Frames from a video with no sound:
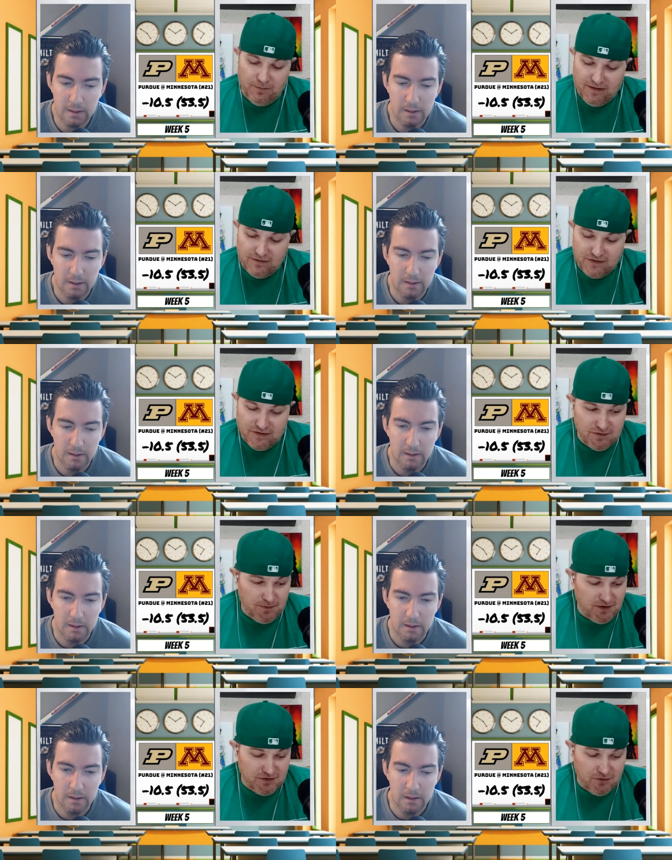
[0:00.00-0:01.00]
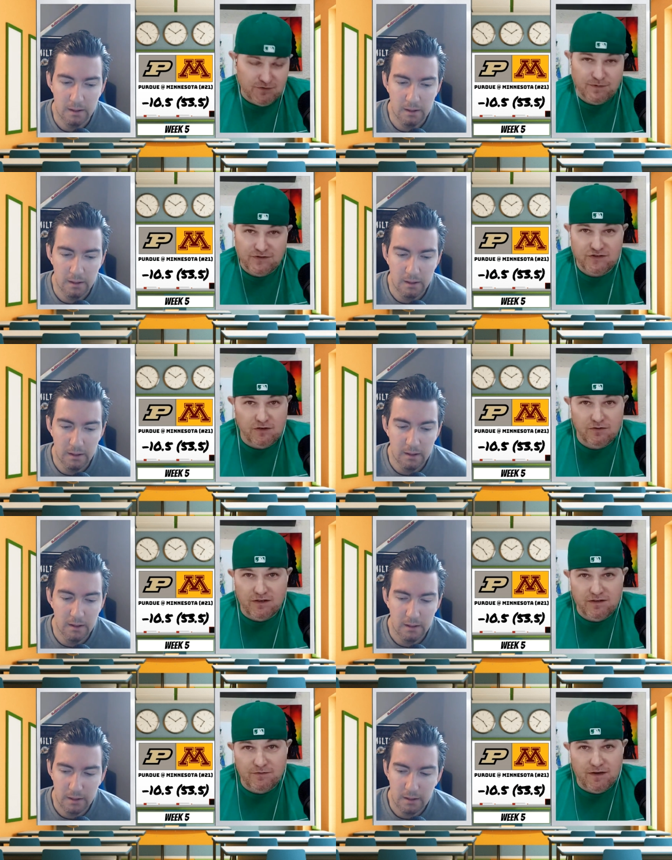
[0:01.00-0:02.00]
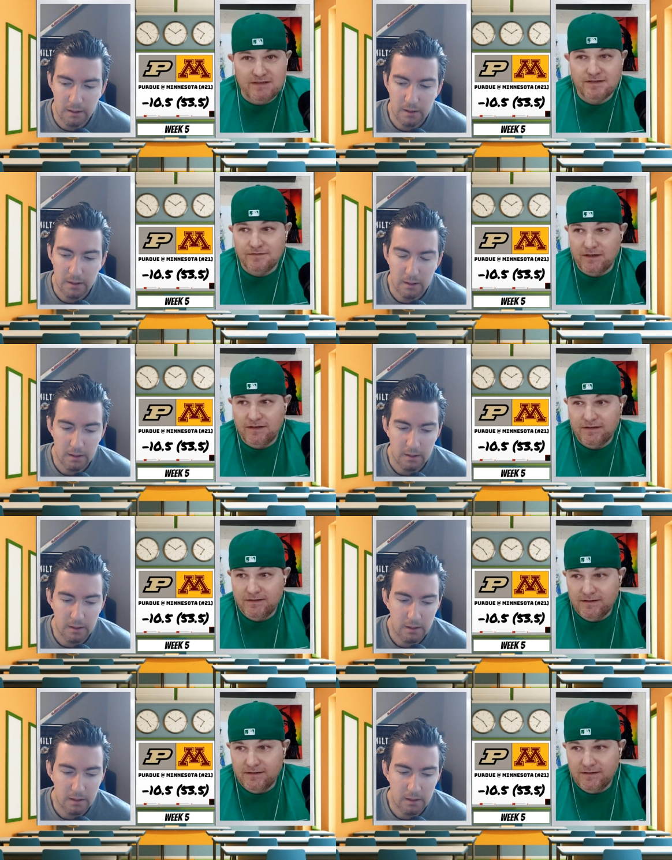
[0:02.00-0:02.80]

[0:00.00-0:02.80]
Speaker 1: bit, just because Minnesota's been so good defensively.